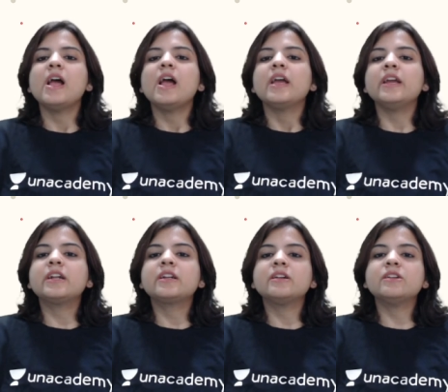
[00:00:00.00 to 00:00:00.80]
He
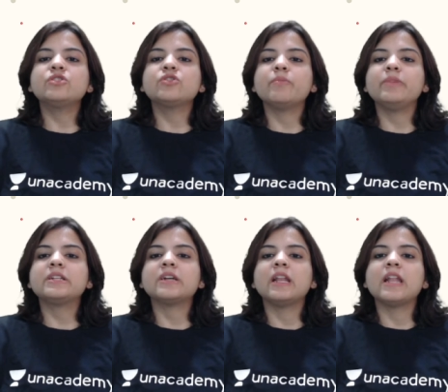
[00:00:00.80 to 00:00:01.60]
turned to meet
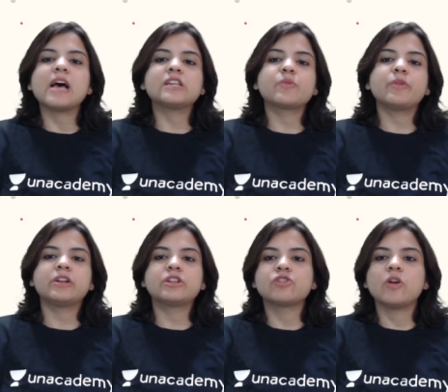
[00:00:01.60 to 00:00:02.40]
a
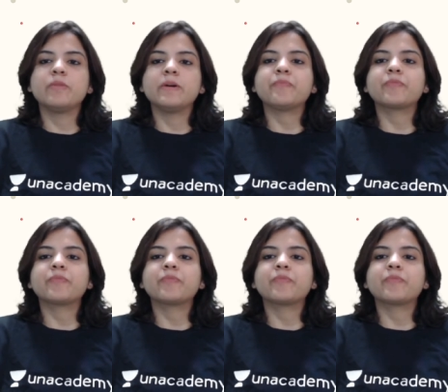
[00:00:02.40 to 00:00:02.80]
last-minute shopper,